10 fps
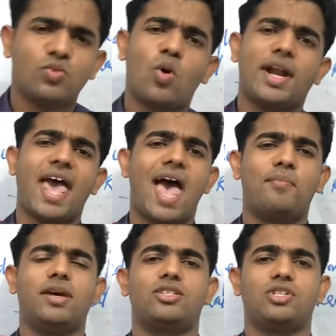what
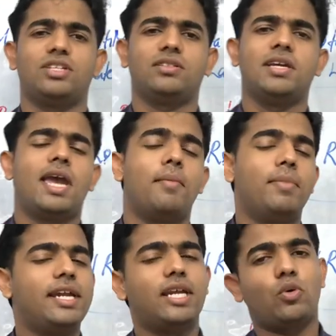happens in
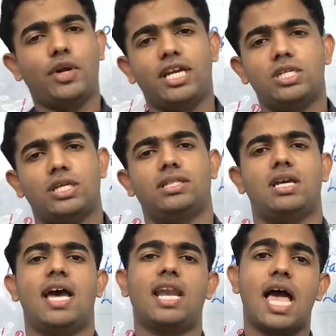medial rotation
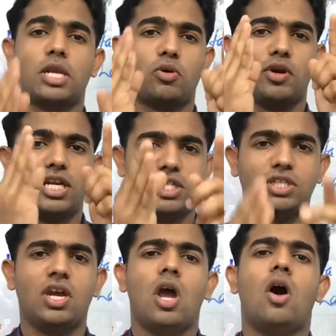and lateral
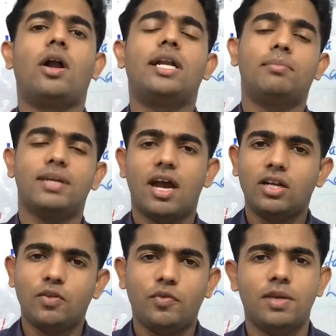rotation on tibia
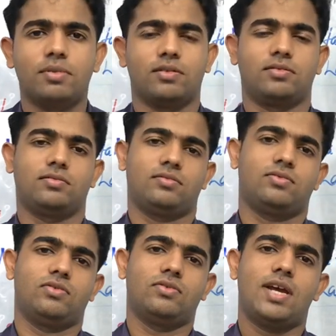and femur,
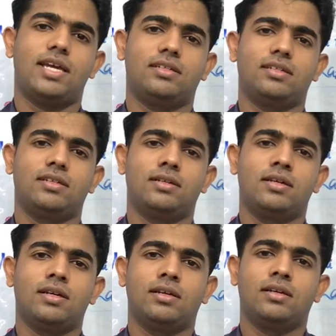right?
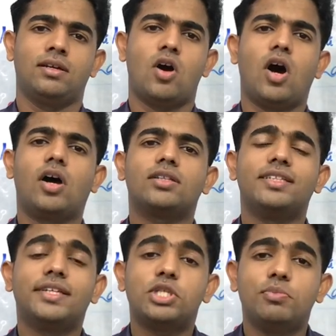Or in
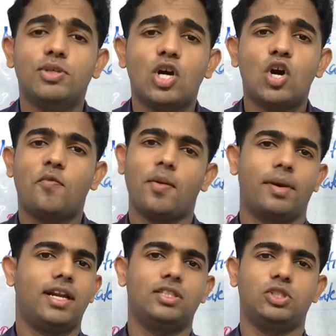the
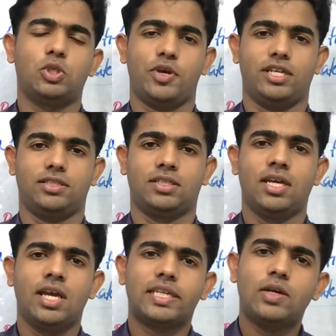tibiofemoral joint.
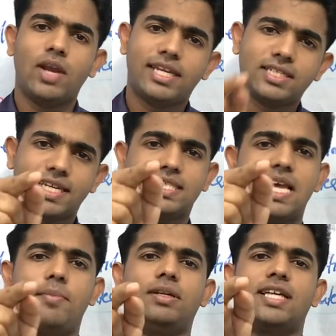Now let us
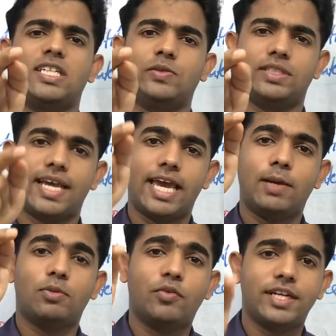examine that with the
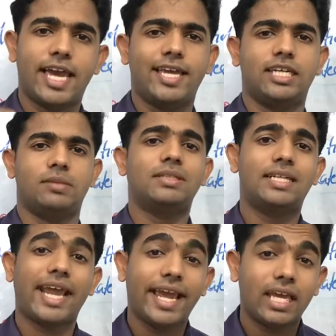help of a diagram. The
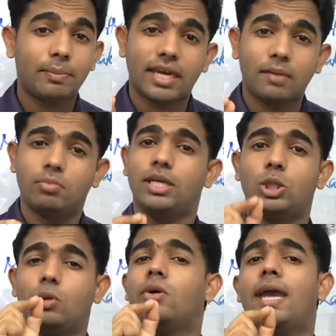diagram can make
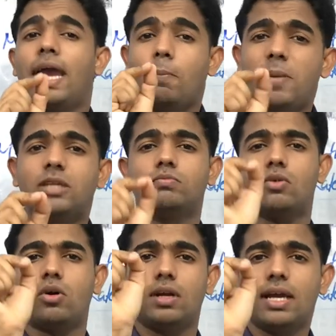you a bit
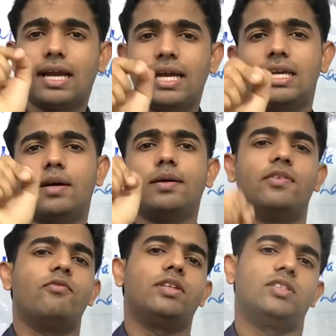more clear
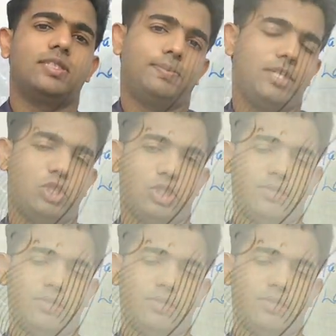with this picture.